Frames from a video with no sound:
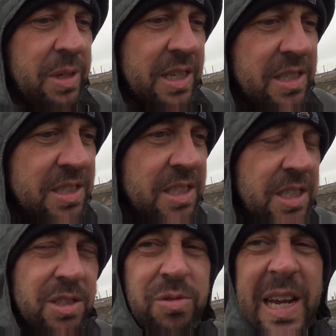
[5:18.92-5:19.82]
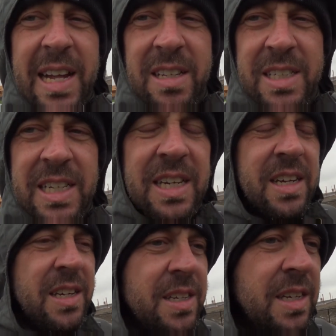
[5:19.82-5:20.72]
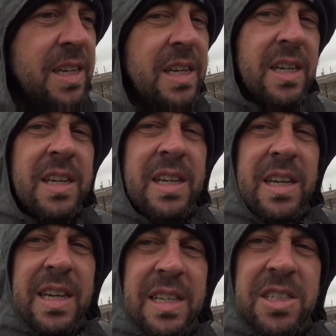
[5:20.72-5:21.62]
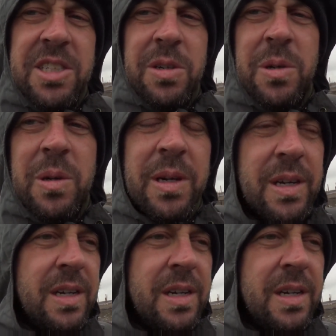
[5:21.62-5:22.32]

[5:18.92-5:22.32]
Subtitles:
because this is reality. And so,